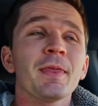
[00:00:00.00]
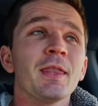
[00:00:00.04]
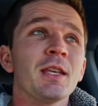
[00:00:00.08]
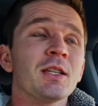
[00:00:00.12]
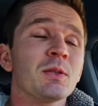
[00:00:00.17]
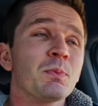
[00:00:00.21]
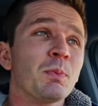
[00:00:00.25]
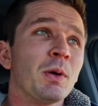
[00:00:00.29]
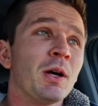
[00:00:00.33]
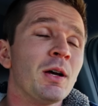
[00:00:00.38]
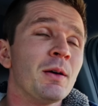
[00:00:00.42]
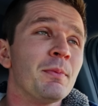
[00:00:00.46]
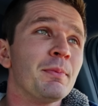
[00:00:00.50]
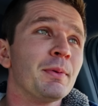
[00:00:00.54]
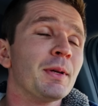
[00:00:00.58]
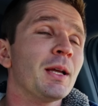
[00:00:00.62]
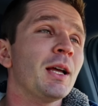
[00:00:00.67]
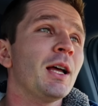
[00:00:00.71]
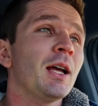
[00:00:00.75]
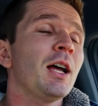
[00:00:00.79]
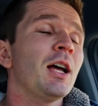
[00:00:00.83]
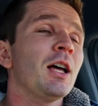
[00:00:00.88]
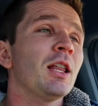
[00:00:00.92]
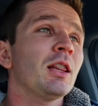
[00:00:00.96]
This pump
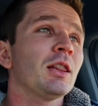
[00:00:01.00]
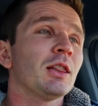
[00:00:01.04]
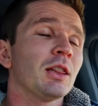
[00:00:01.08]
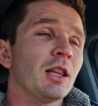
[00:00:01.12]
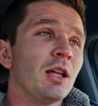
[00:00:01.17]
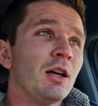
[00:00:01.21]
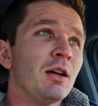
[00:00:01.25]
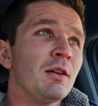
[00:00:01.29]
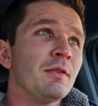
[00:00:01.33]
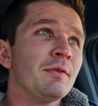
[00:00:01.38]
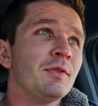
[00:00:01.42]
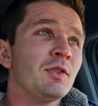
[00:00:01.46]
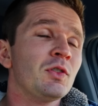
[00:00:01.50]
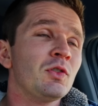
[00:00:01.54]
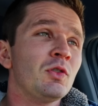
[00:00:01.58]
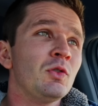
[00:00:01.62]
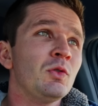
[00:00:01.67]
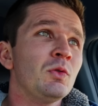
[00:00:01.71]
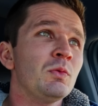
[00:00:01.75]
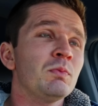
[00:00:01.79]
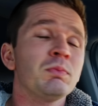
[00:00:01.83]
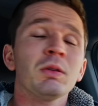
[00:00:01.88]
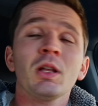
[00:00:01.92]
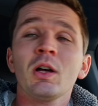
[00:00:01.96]
loves
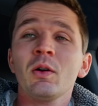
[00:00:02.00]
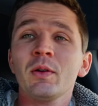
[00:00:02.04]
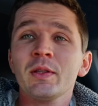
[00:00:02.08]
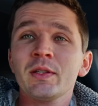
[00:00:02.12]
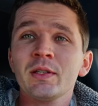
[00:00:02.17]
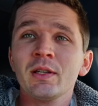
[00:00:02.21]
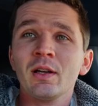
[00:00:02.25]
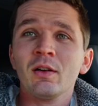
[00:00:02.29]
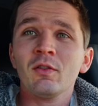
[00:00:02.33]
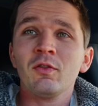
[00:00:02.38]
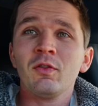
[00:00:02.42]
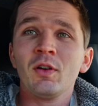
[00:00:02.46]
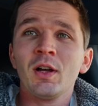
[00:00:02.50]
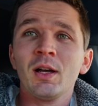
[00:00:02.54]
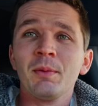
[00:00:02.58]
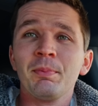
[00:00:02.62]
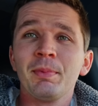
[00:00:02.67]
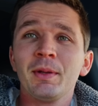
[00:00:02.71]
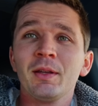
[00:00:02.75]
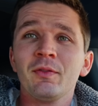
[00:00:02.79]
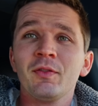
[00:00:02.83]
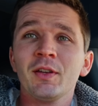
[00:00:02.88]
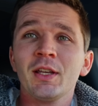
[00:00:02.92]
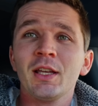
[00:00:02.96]
to blow itself
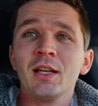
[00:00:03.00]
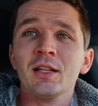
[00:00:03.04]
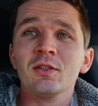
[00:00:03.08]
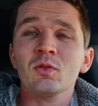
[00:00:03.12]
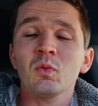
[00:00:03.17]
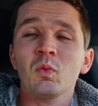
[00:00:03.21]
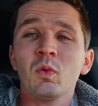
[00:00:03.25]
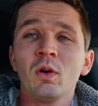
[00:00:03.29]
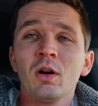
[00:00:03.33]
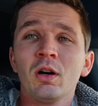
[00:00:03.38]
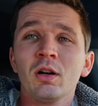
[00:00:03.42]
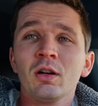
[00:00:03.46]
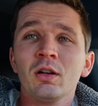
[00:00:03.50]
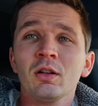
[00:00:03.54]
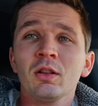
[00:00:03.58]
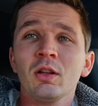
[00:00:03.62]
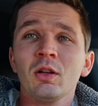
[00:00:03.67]
up if it gets water,